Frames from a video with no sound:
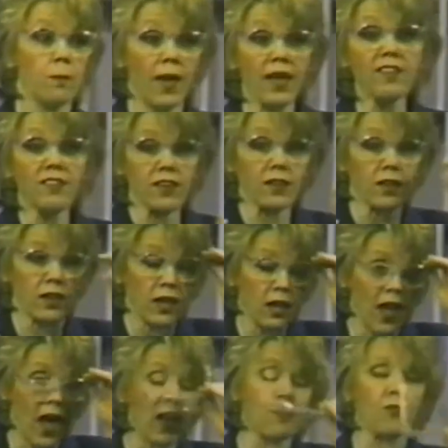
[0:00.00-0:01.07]
Basically, a
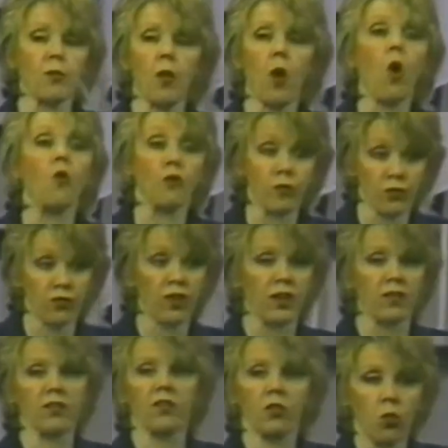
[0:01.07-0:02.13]
lot of them
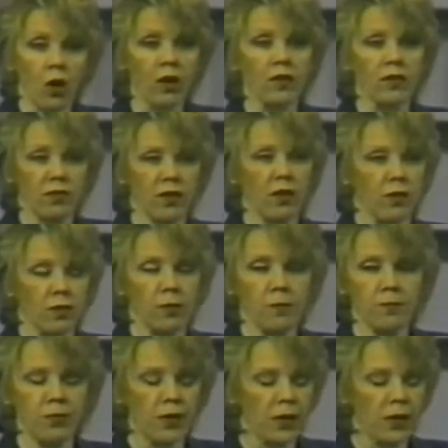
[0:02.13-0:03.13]
overseas as well as here.